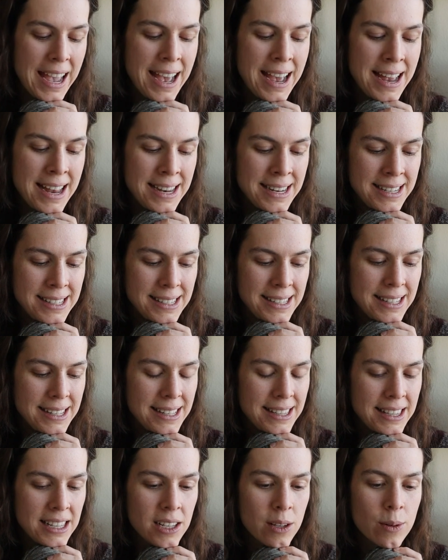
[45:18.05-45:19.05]
And
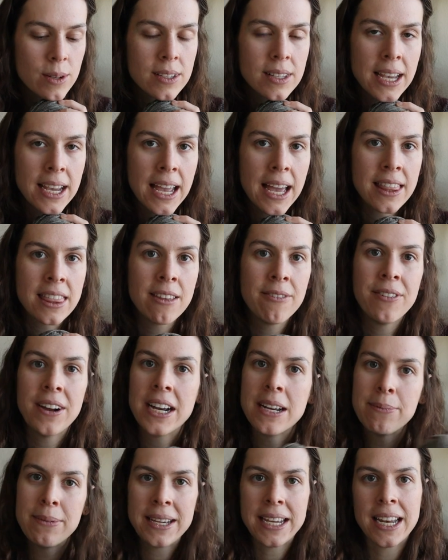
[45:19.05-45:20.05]
this was like at the
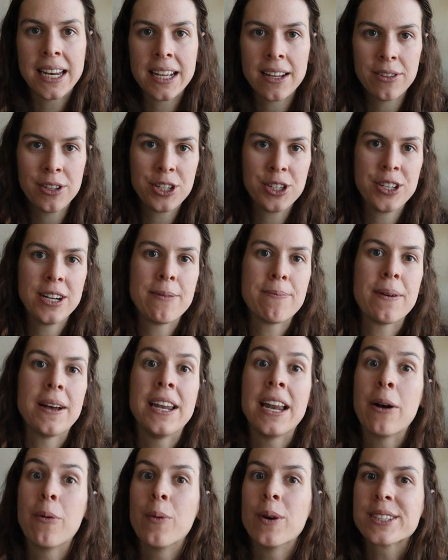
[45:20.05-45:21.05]
very beginning of the trip,
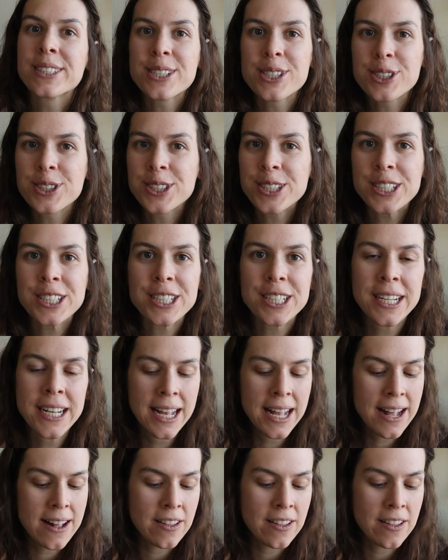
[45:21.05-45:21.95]
and I wasn't sure